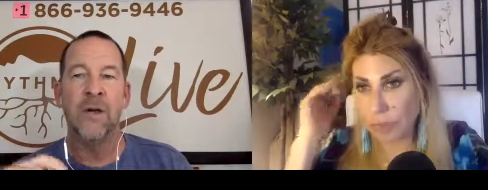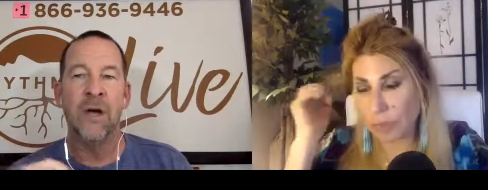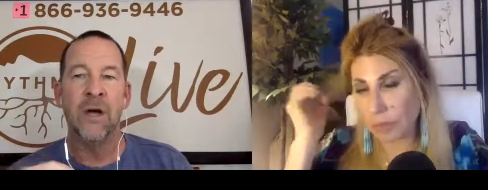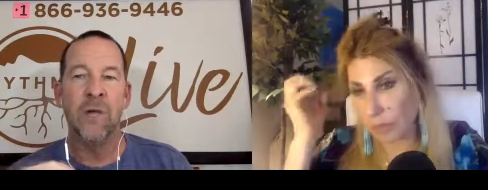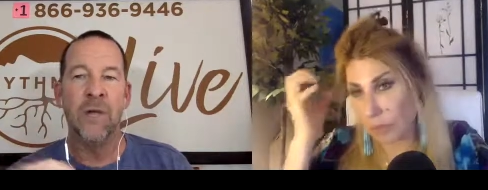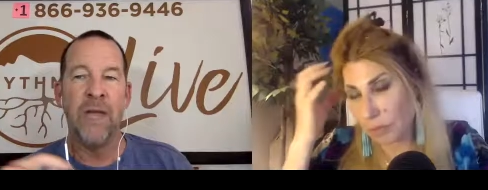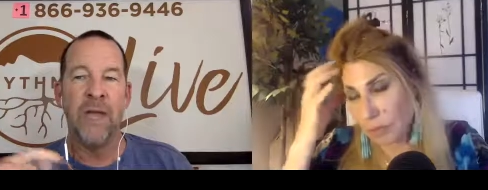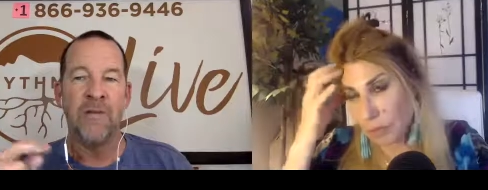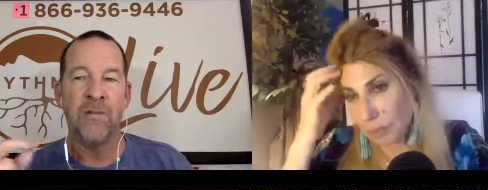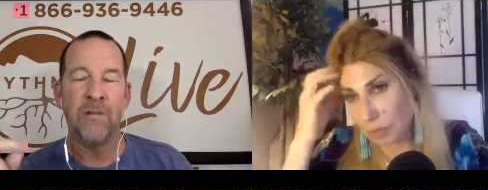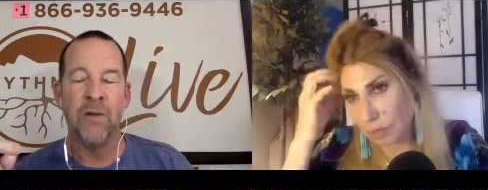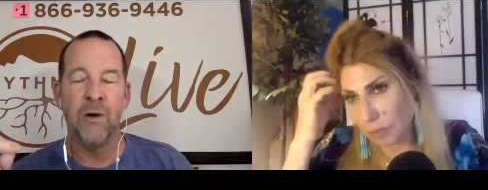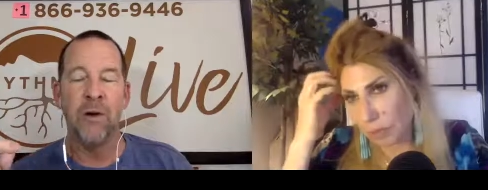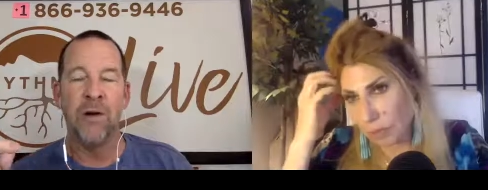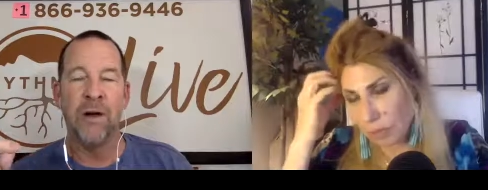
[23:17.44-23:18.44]
Speaker 1: we have a
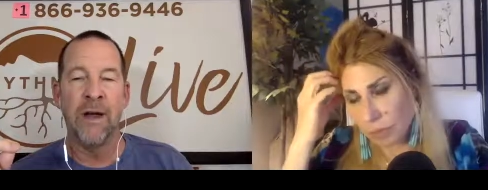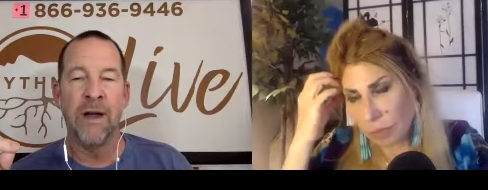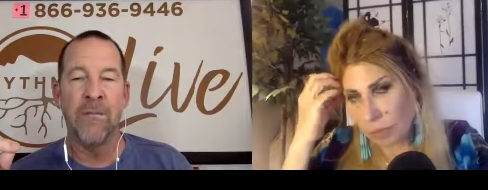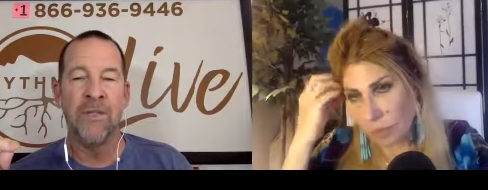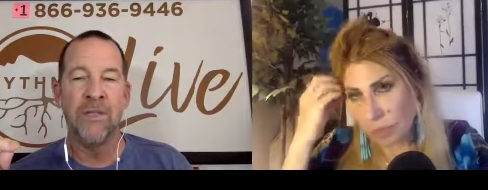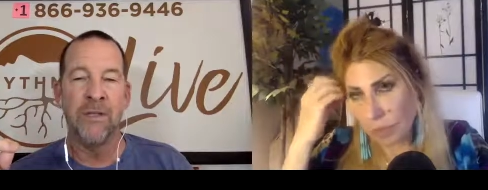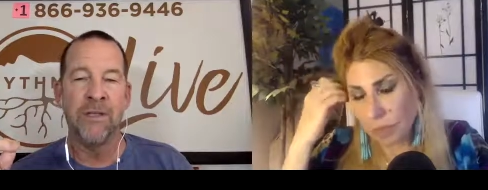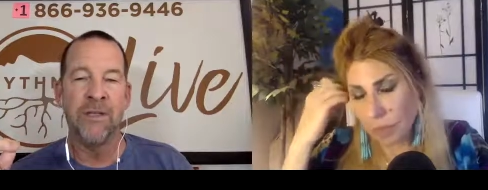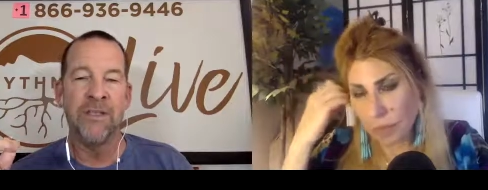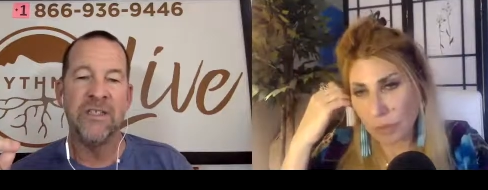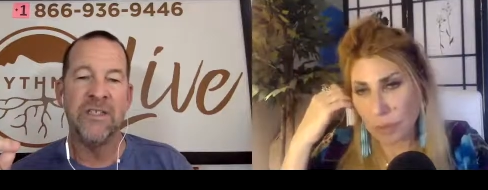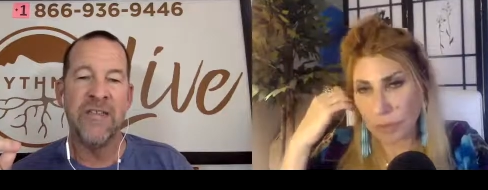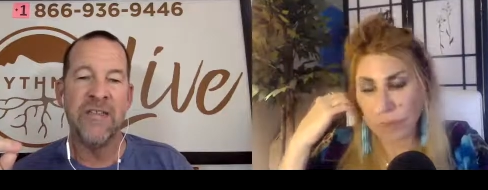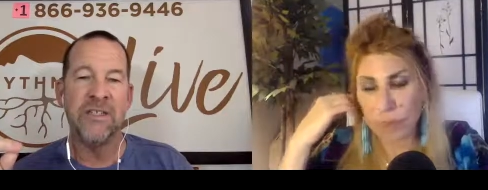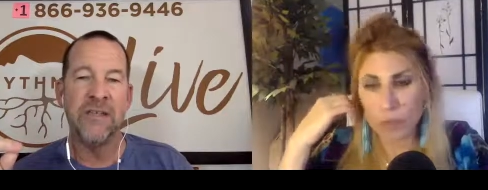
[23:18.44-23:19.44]
program during the
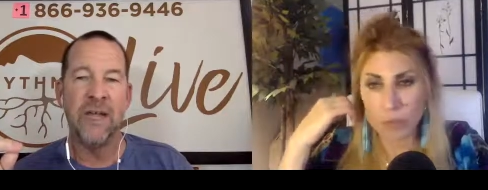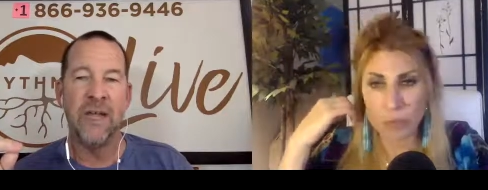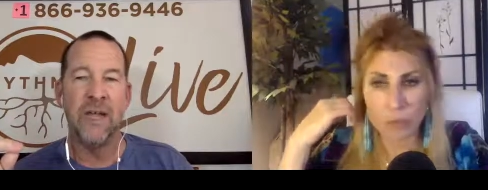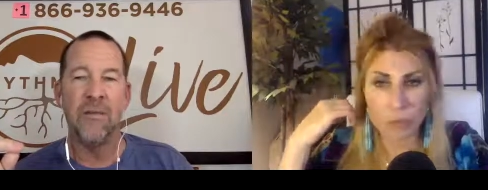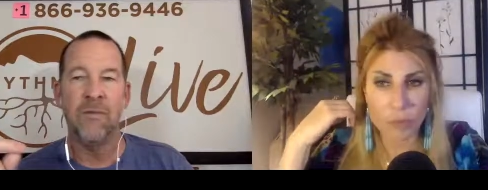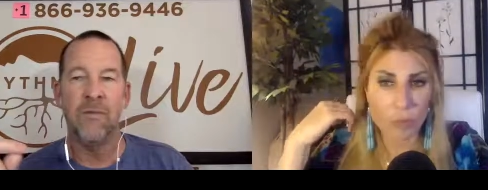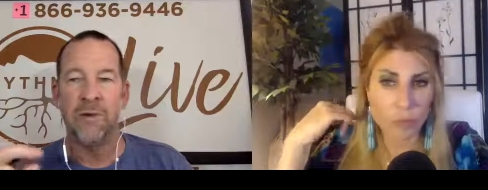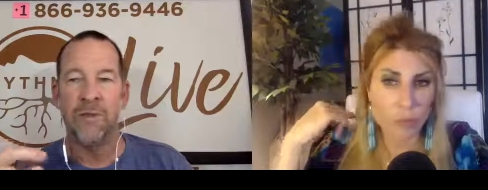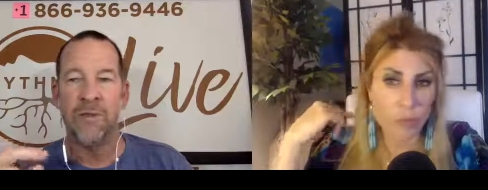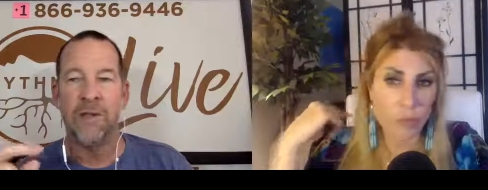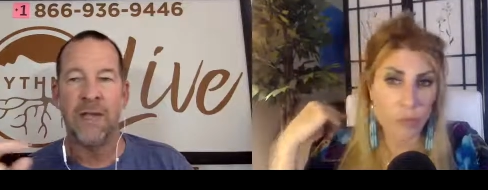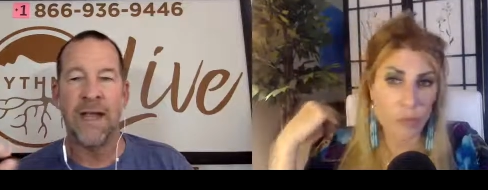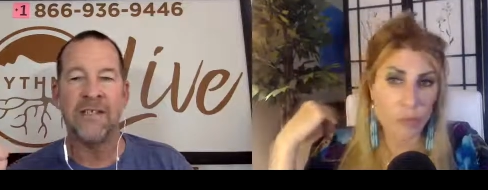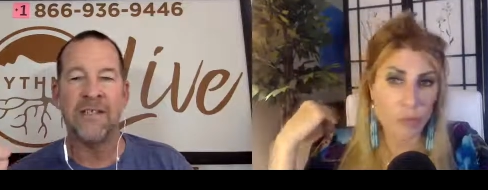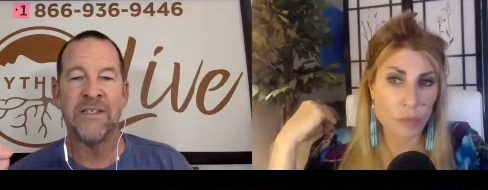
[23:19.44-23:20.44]
daytime with
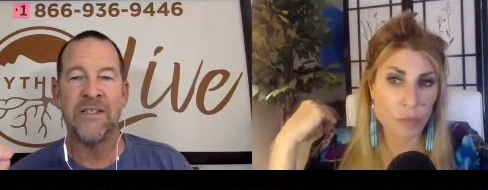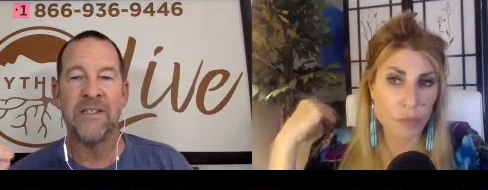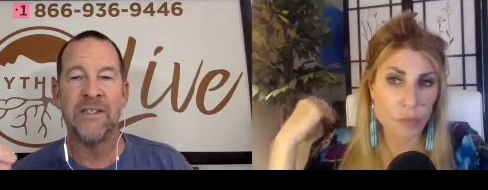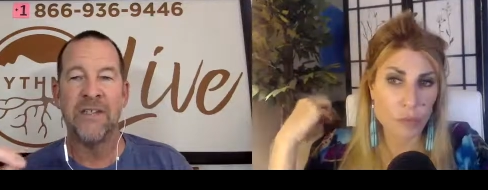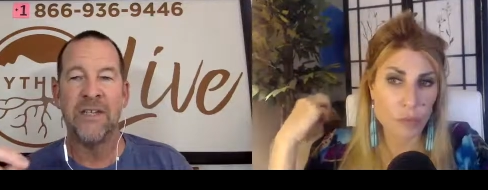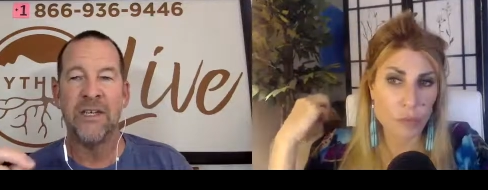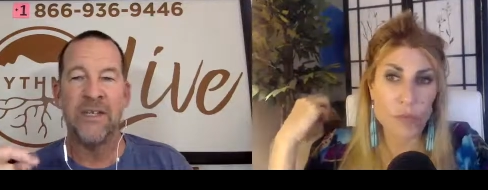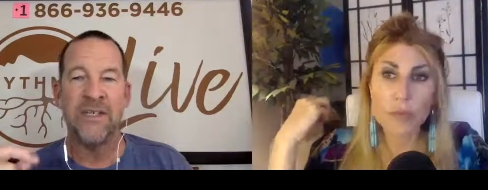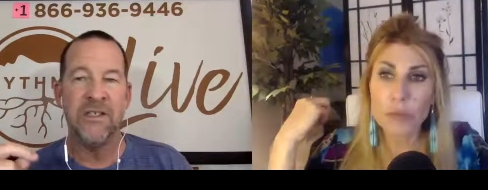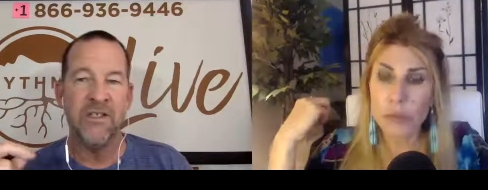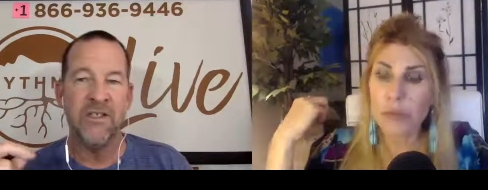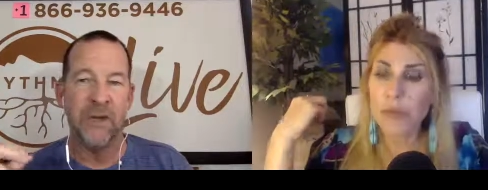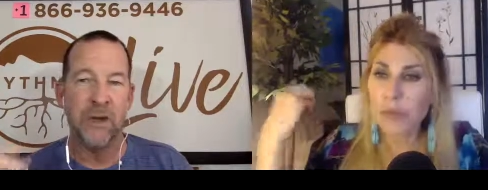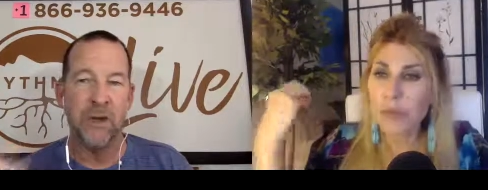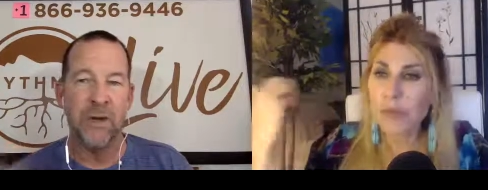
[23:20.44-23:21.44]
classes and
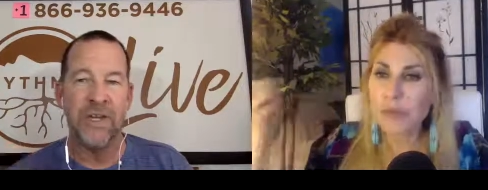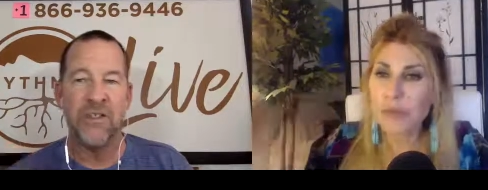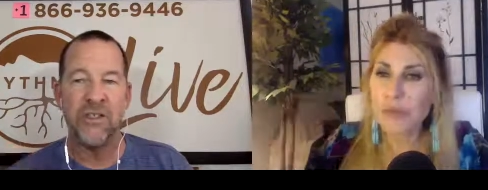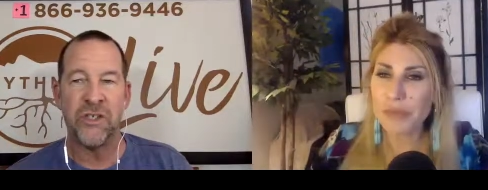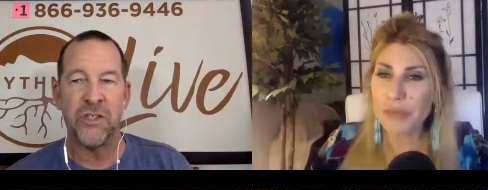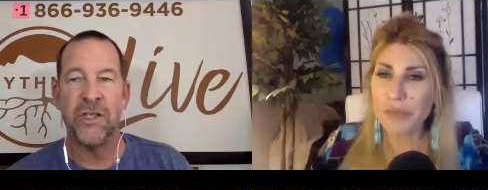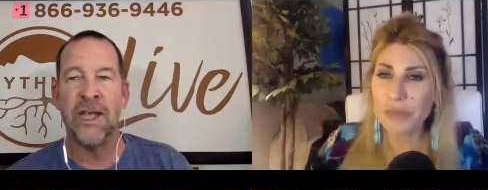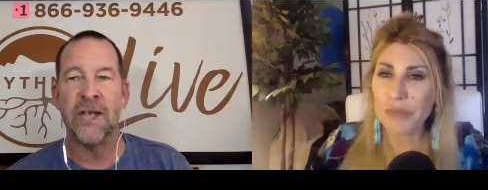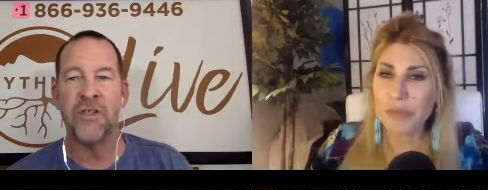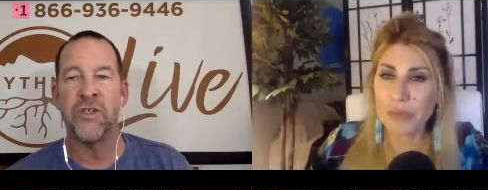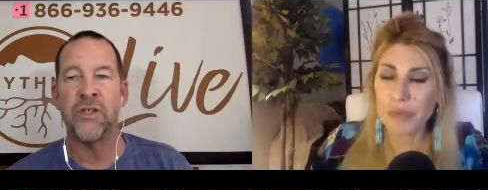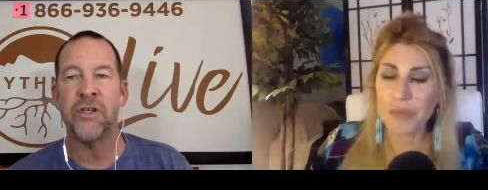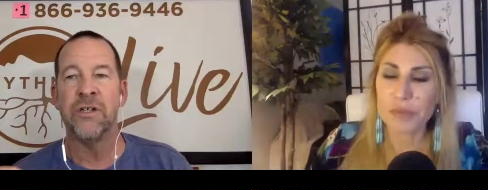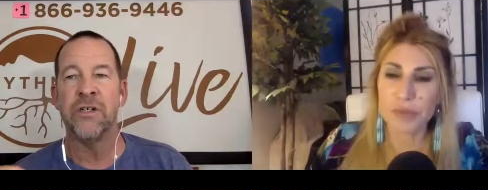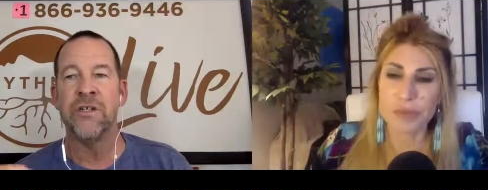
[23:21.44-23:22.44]
integration
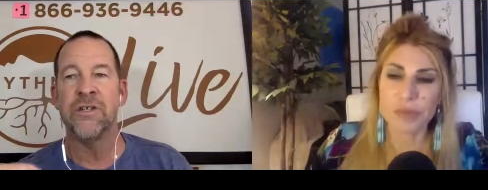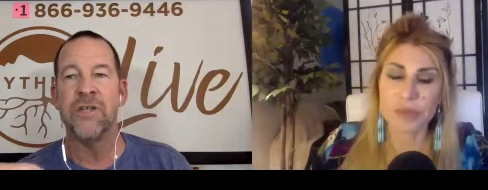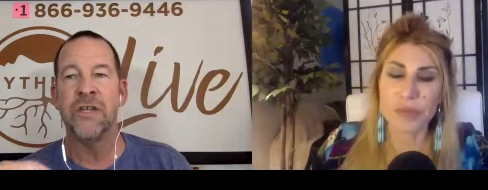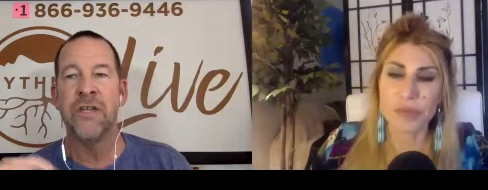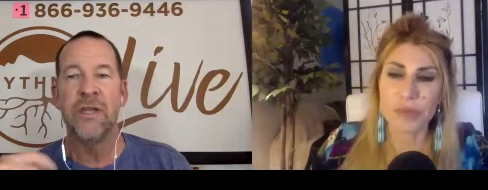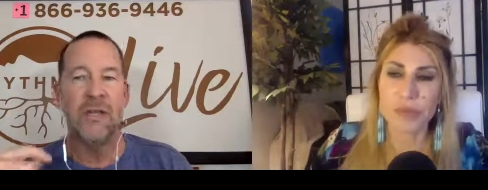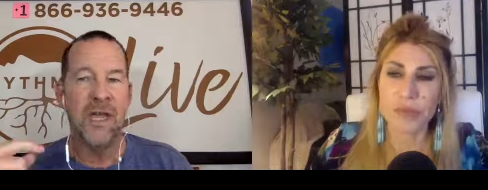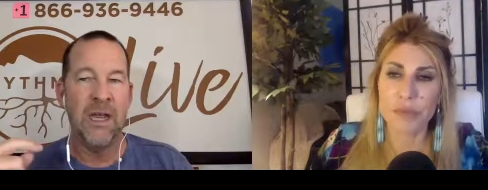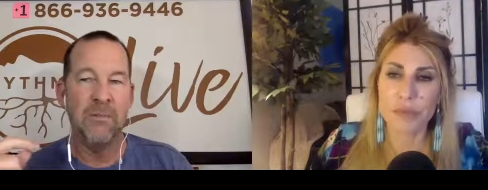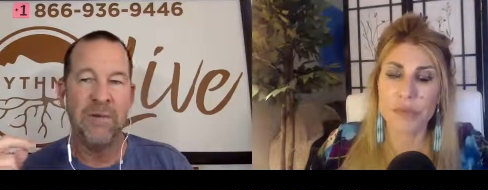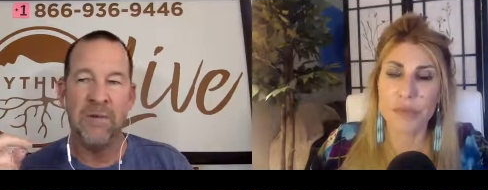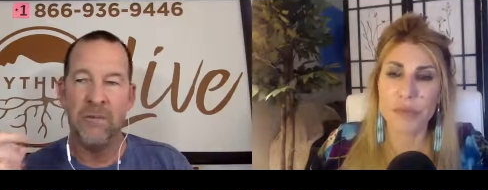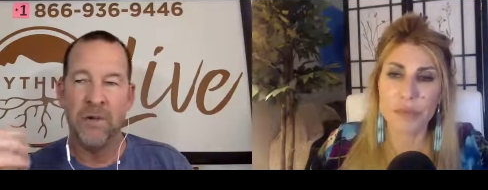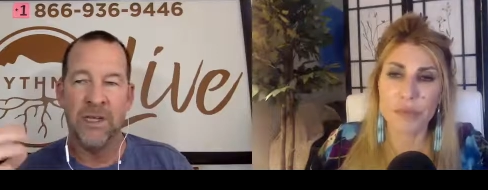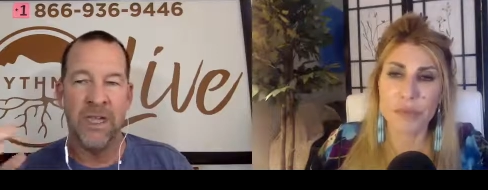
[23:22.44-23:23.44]
lectures, and
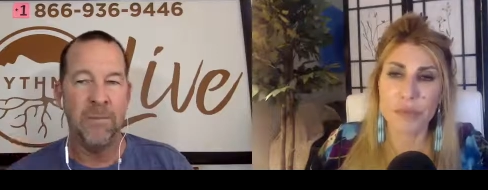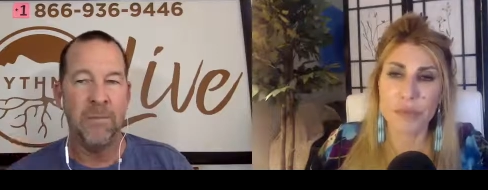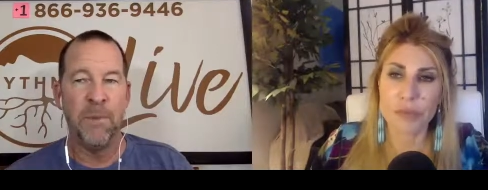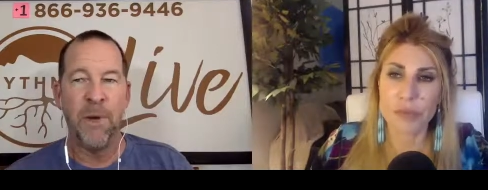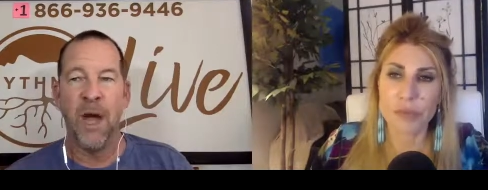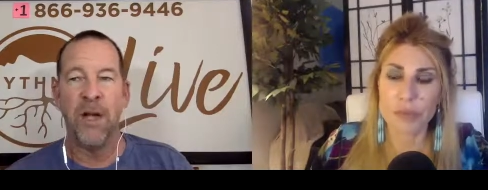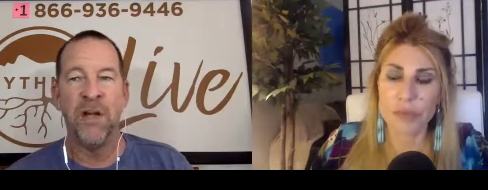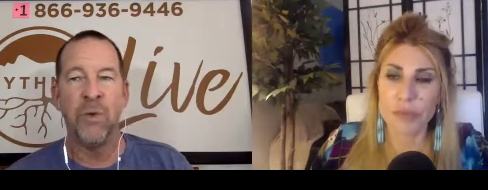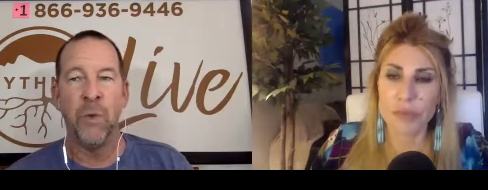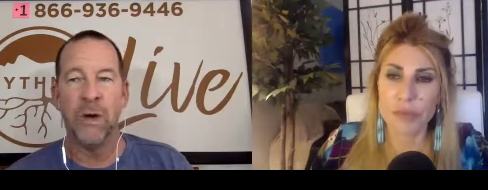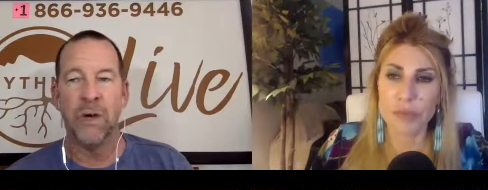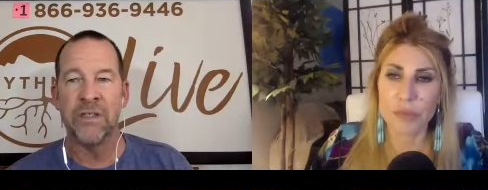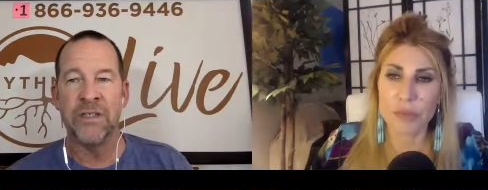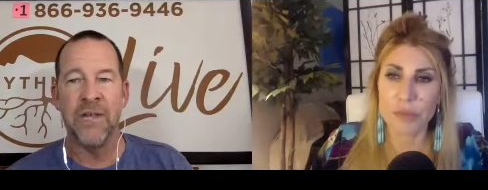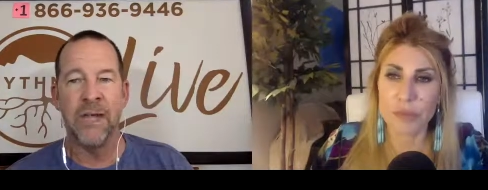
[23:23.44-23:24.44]
people get body
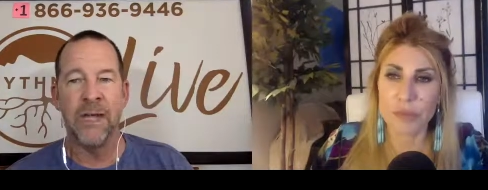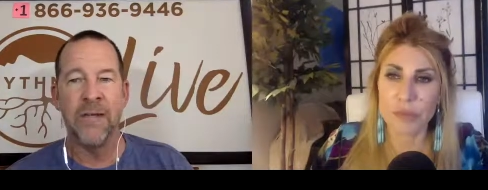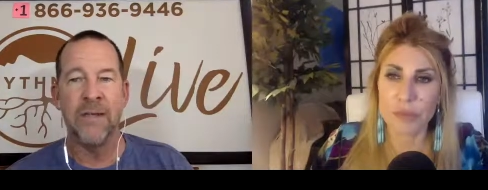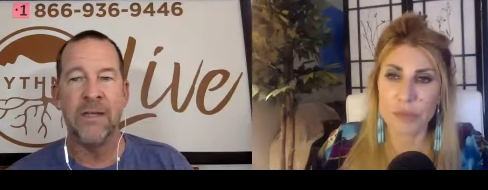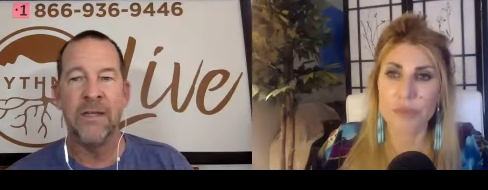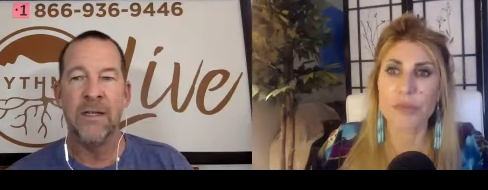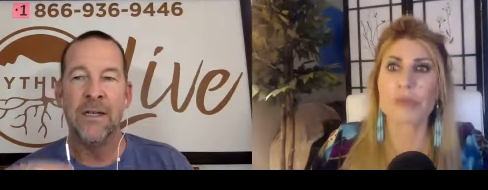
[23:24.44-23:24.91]
work done.